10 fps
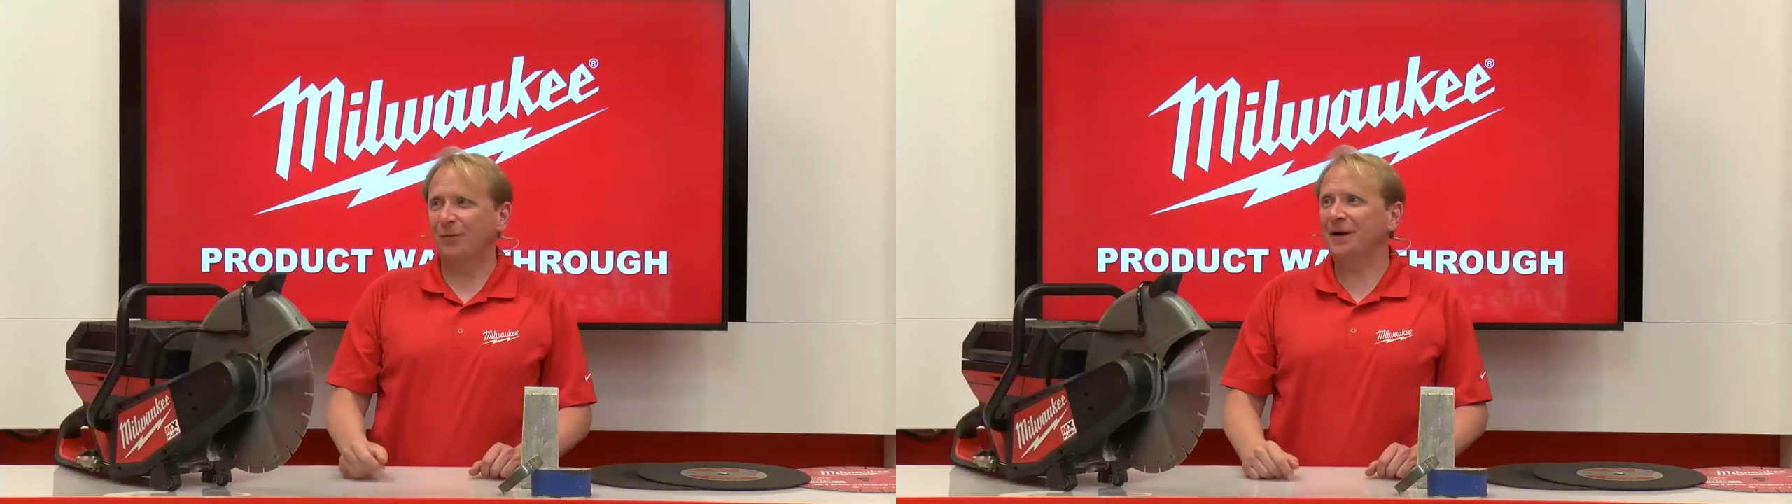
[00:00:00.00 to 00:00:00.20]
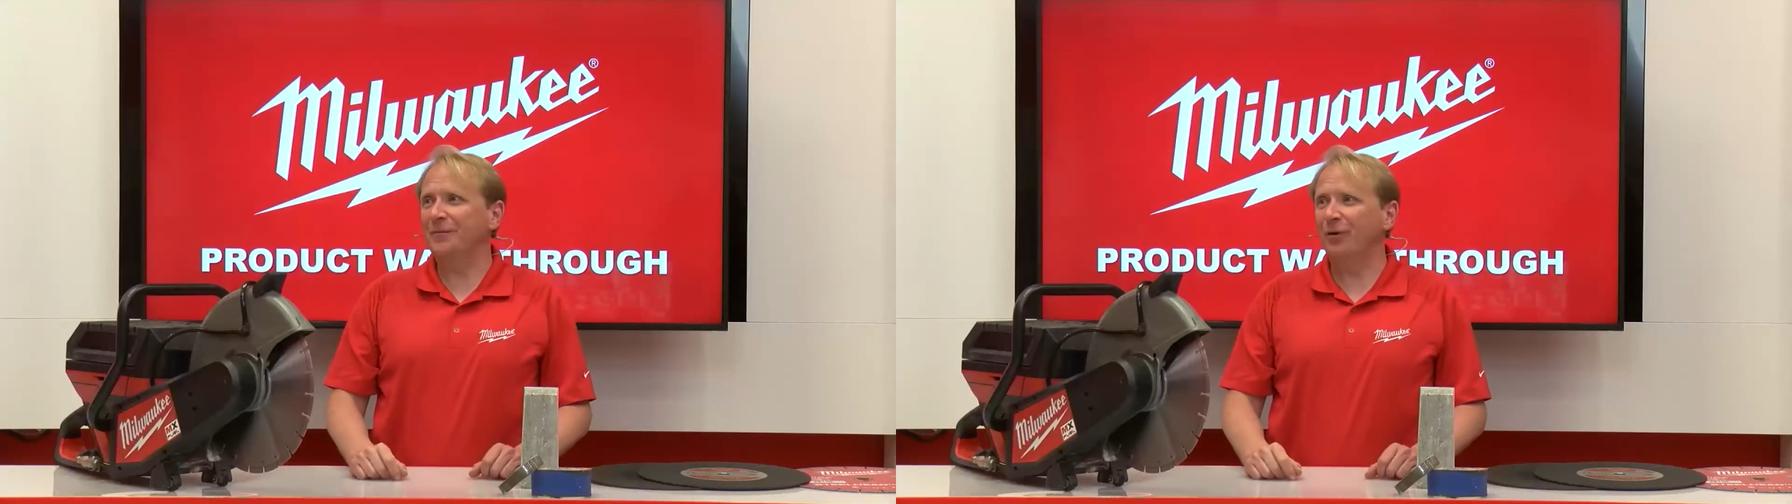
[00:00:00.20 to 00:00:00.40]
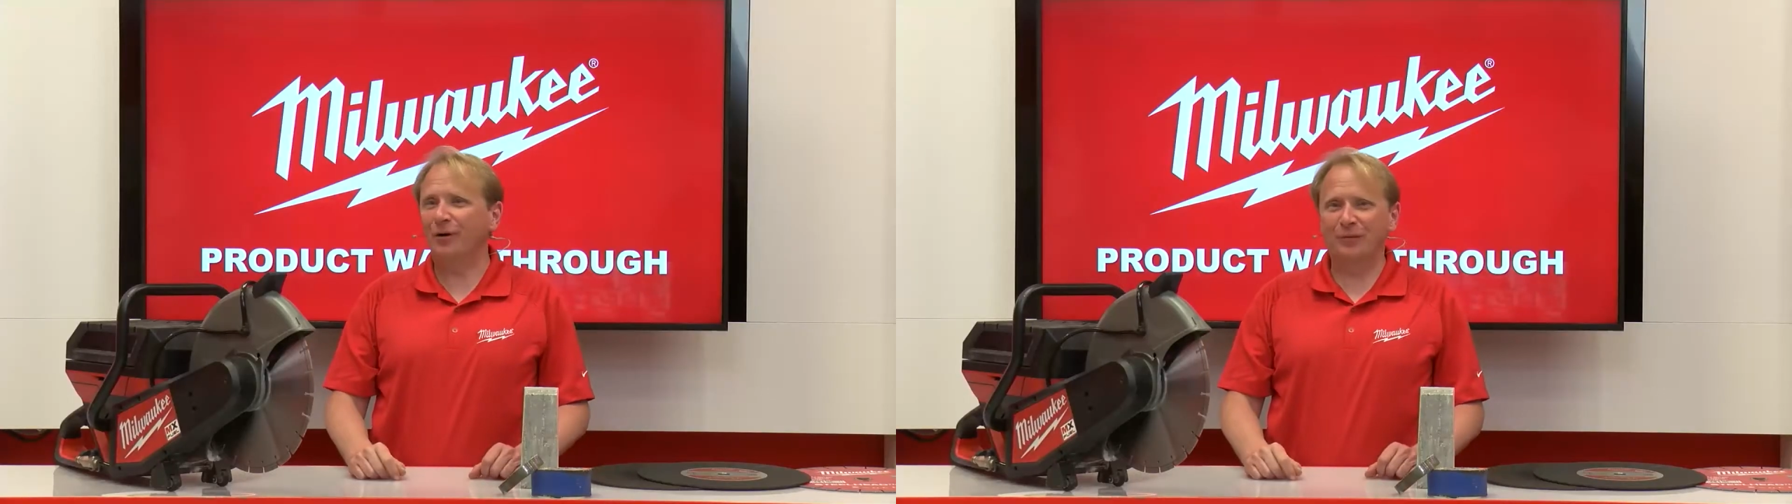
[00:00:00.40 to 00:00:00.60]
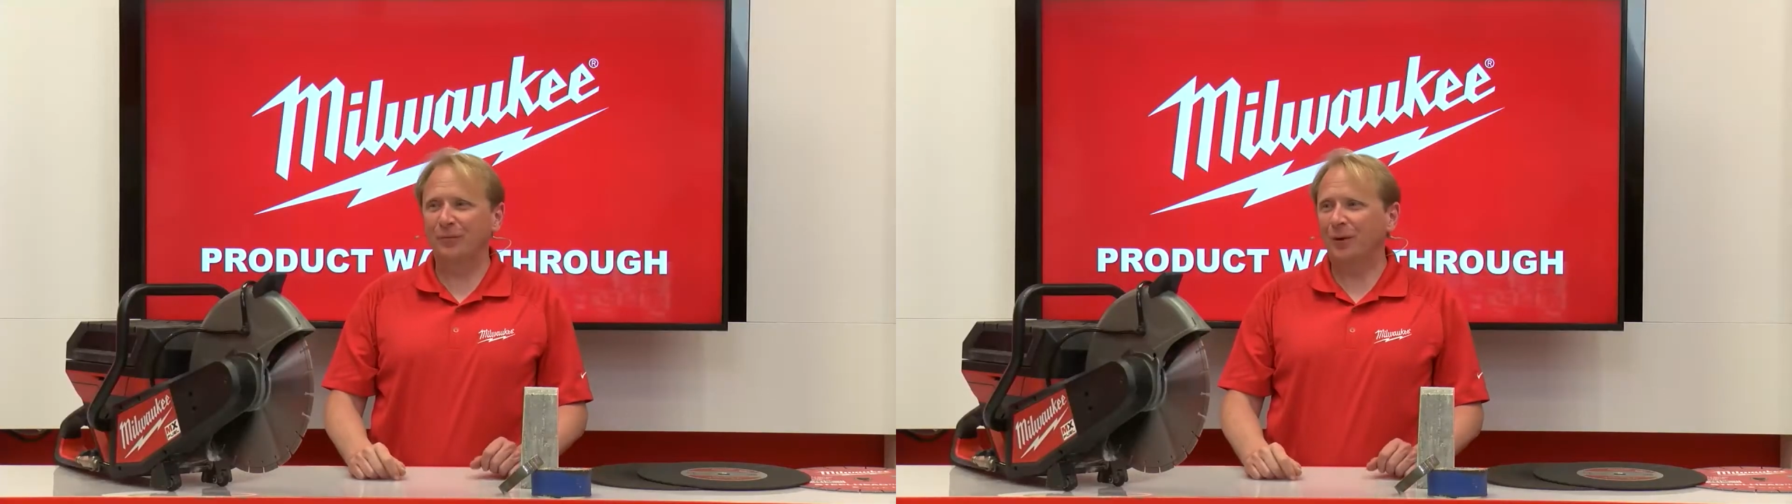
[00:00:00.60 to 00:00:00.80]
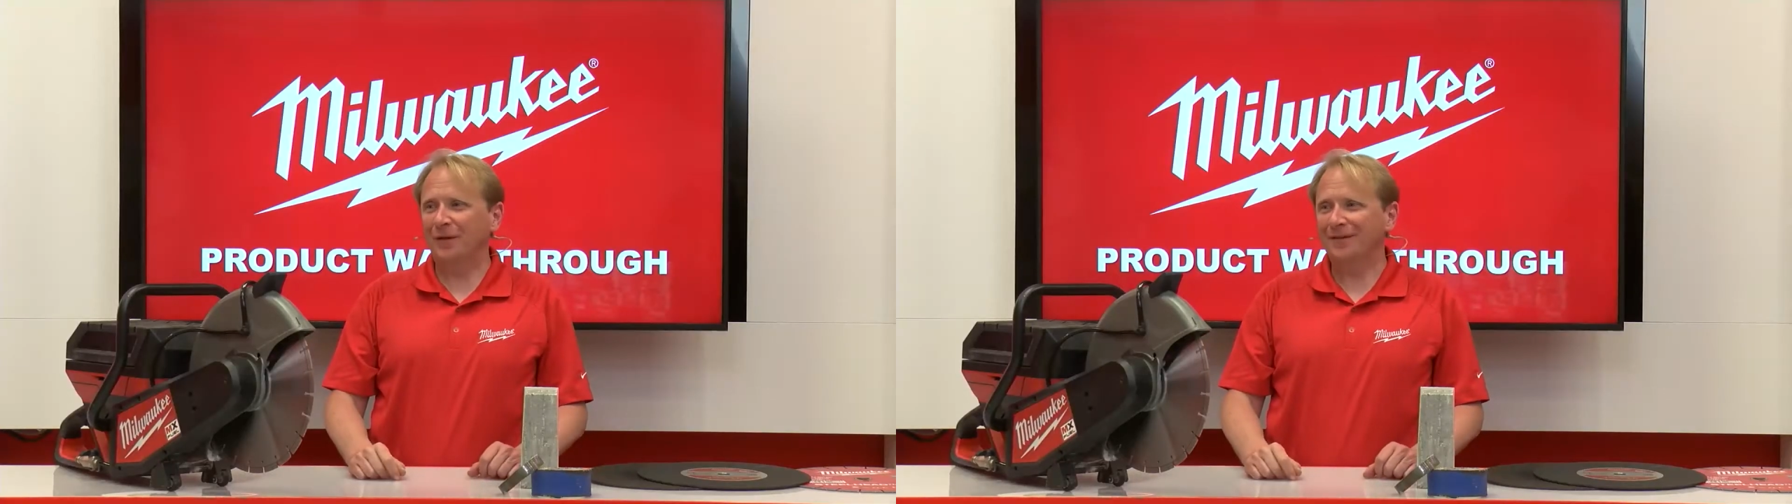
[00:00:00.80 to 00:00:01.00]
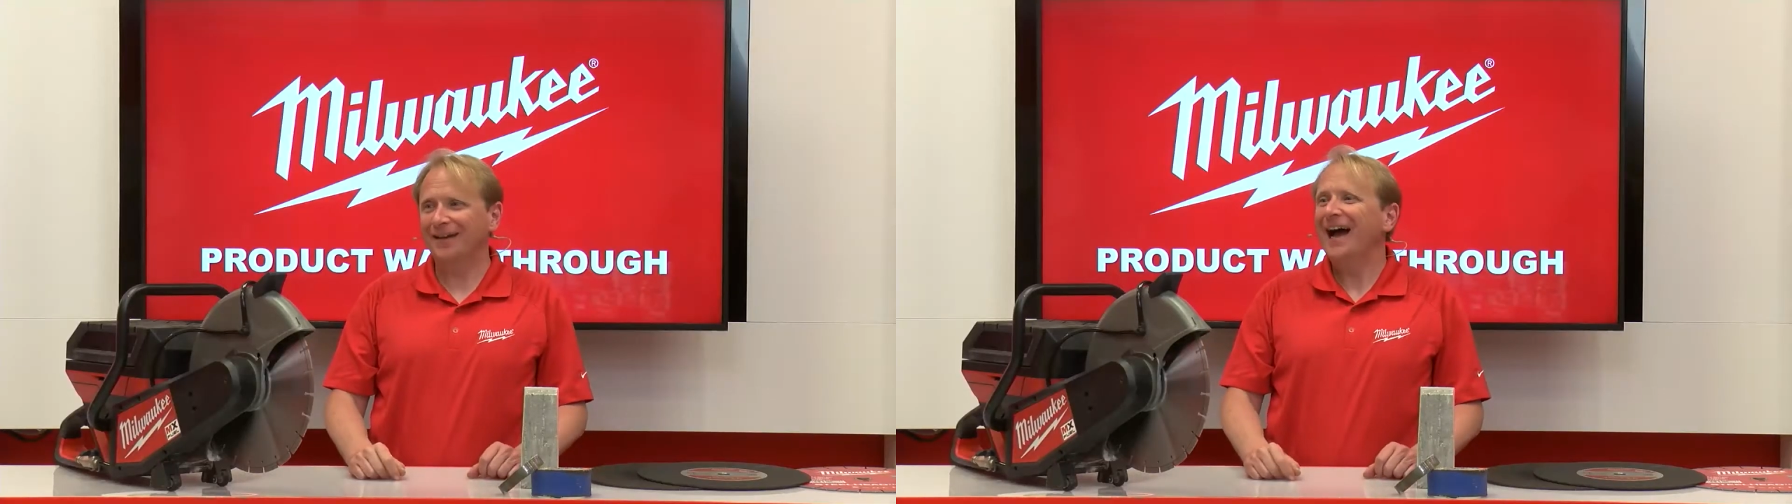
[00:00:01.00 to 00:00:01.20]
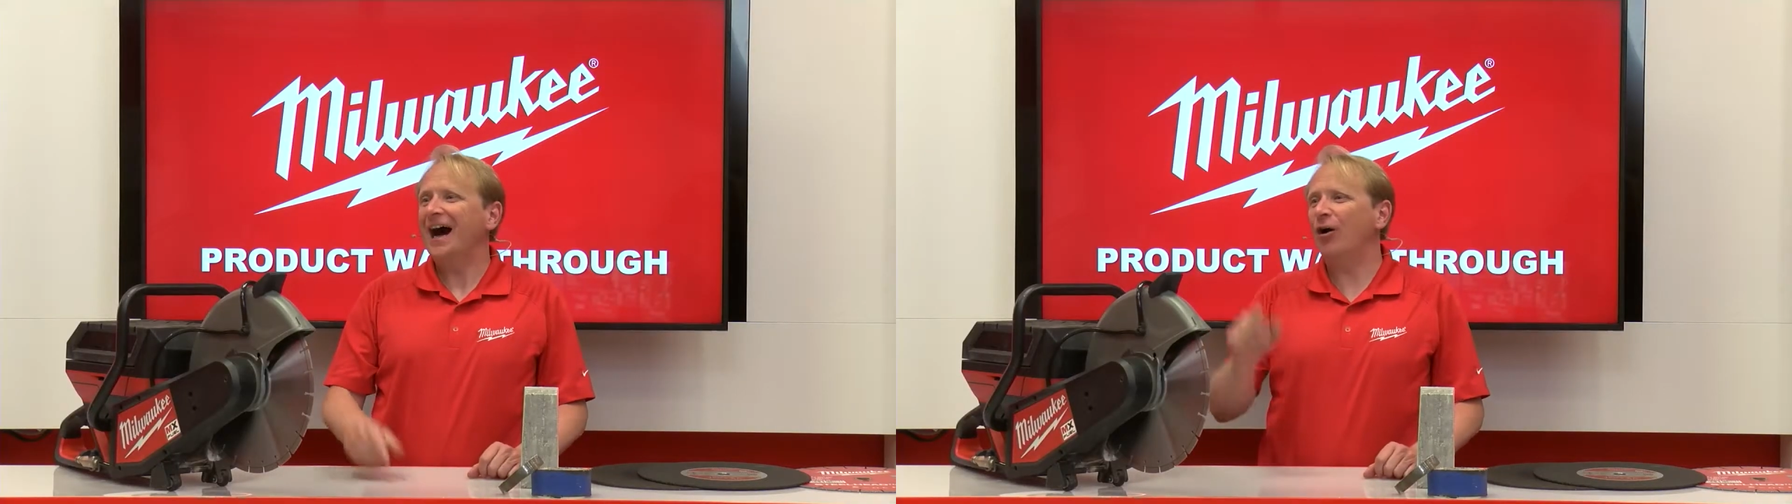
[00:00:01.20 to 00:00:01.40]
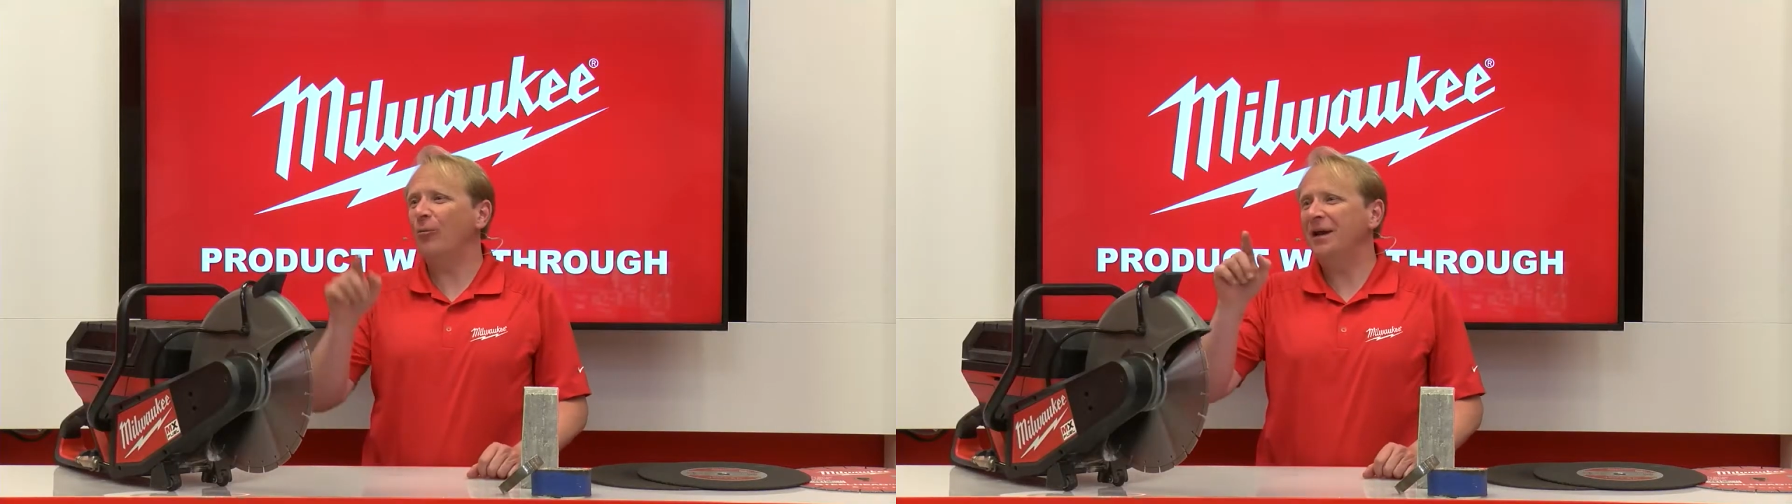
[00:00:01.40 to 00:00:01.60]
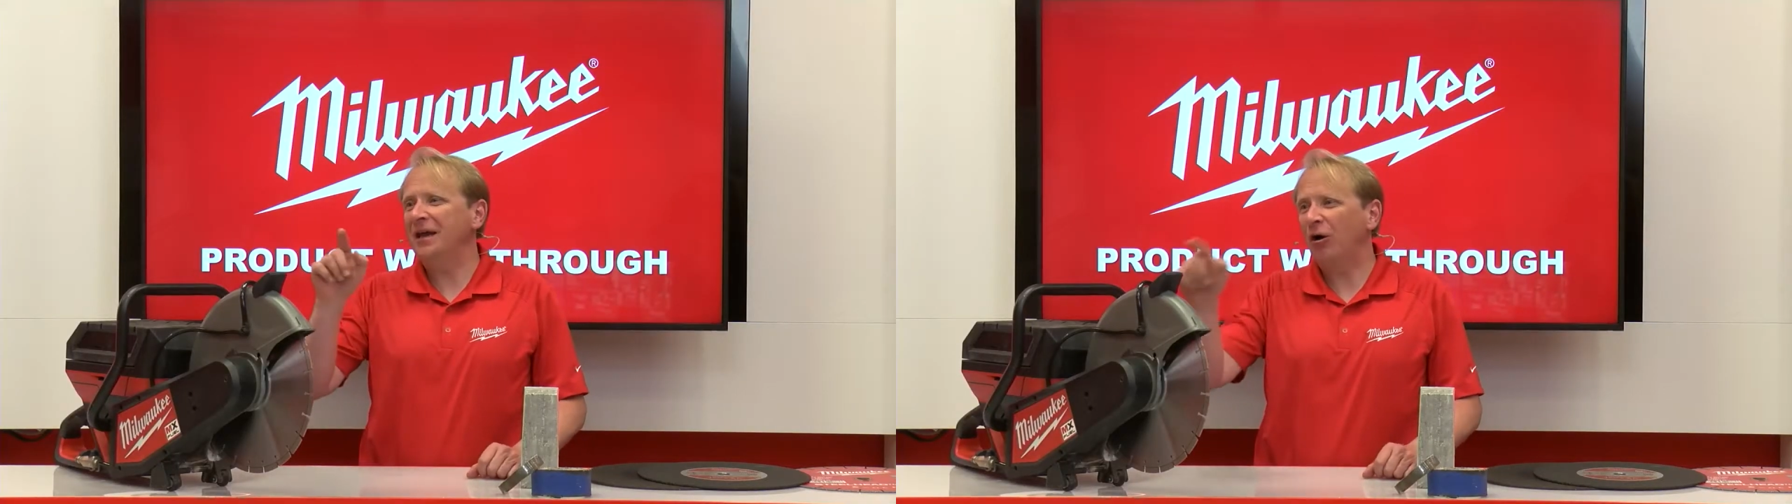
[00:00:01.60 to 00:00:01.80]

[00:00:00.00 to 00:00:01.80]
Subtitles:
One important one. How many